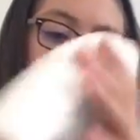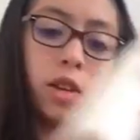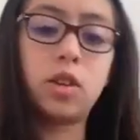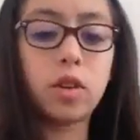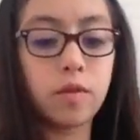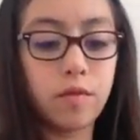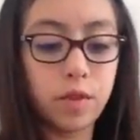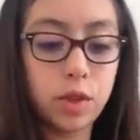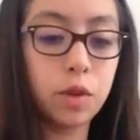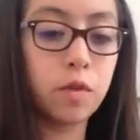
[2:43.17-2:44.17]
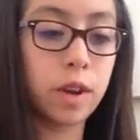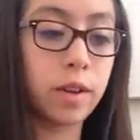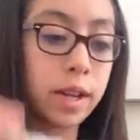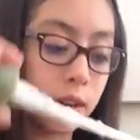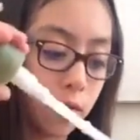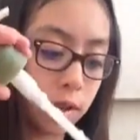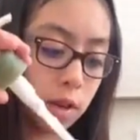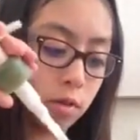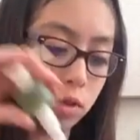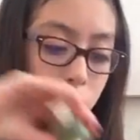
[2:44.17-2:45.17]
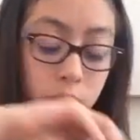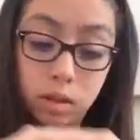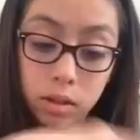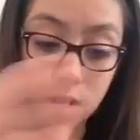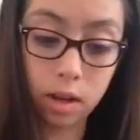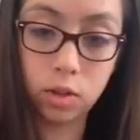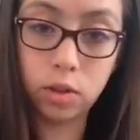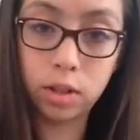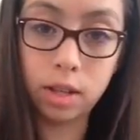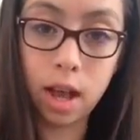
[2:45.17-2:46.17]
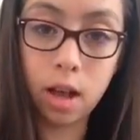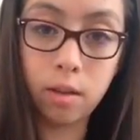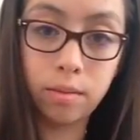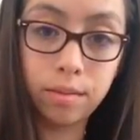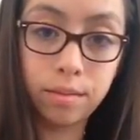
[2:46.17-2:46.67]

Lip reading: These are two very different lotions, because you can tell.